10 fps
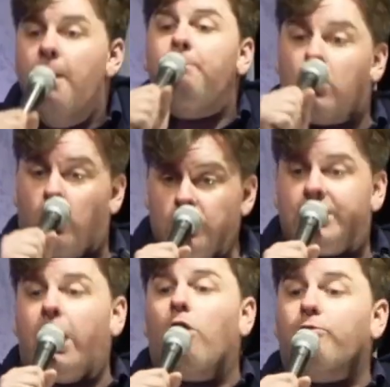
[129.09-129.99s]
because
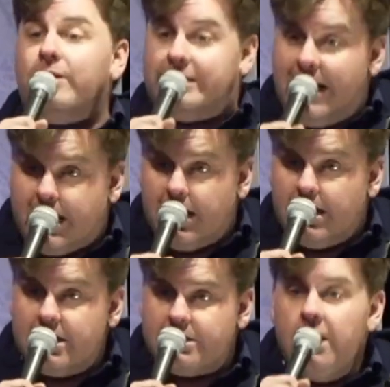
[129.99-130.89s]
they are
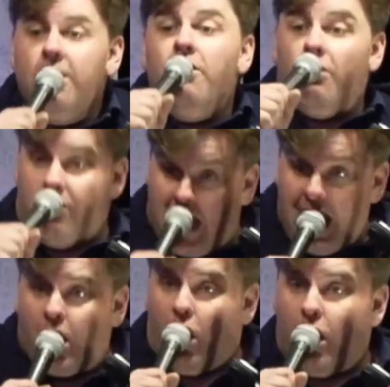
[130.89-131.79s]
ridiculous,
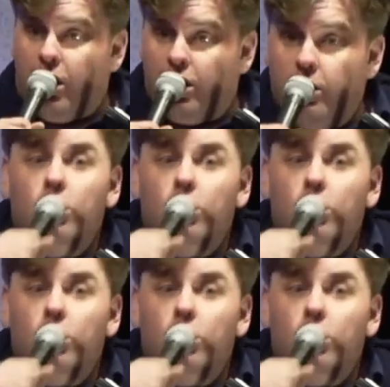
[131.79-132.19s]
they are